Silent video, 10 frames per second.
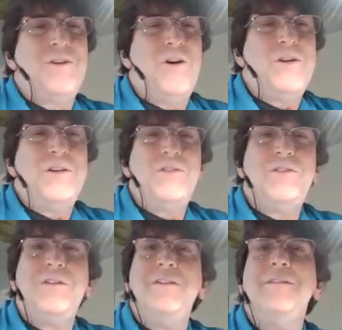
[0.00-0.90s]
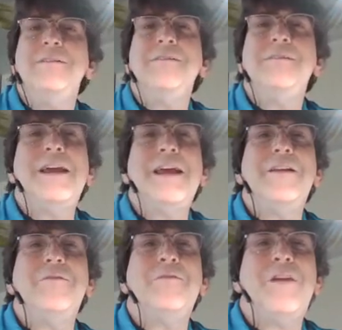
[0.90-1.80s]
and the top
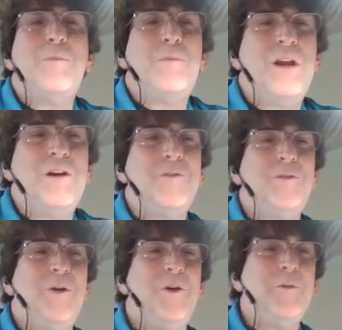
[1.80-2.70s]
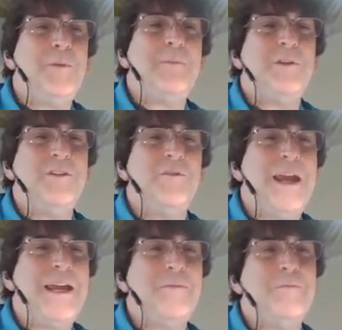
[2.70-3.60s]
drop-down menu, you'll see guest
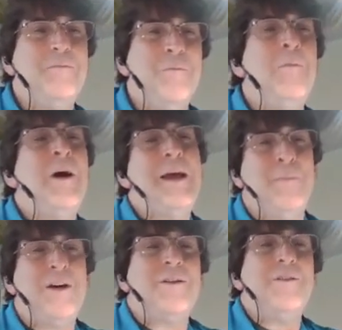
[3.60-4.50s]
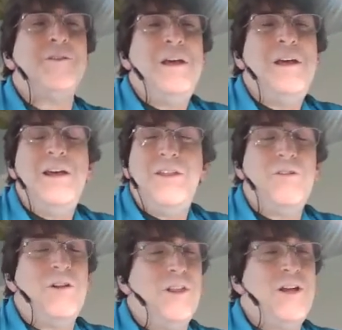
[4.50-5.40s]
artist, and right up
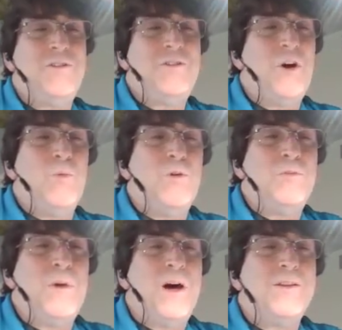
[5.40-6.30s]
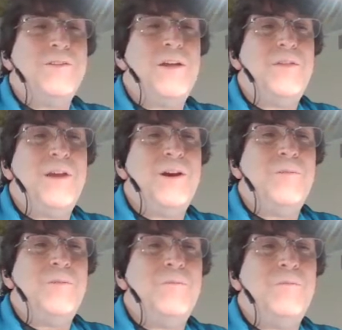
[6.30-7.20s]
there is all the people who made
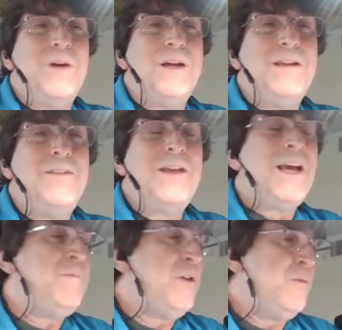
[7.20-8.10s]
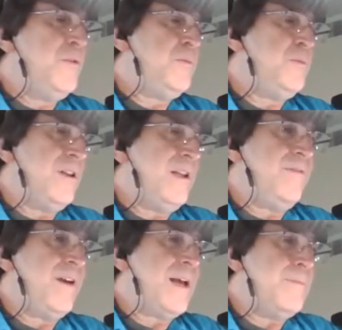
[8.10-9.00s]
my models. There are a lot of
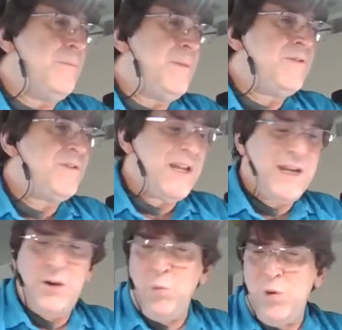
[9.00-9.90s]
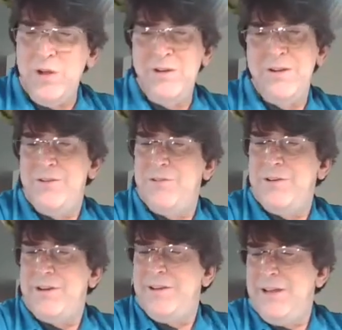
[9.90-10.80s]
Star Wars models out there,
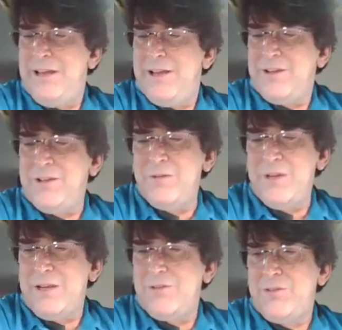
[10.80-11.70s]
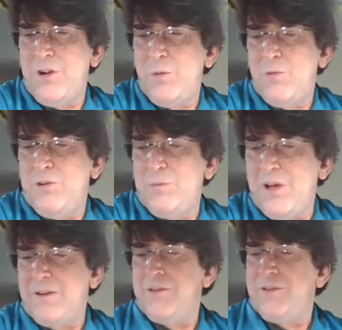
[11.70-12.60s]
but I think I'm the most prolific. I'm
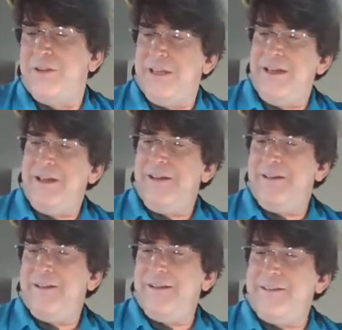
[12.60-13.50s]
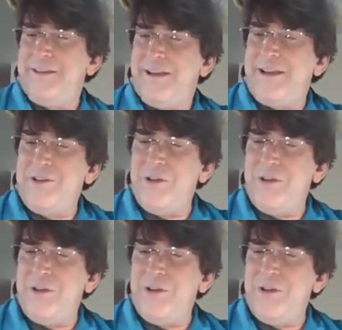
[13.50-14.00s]
about to hit 100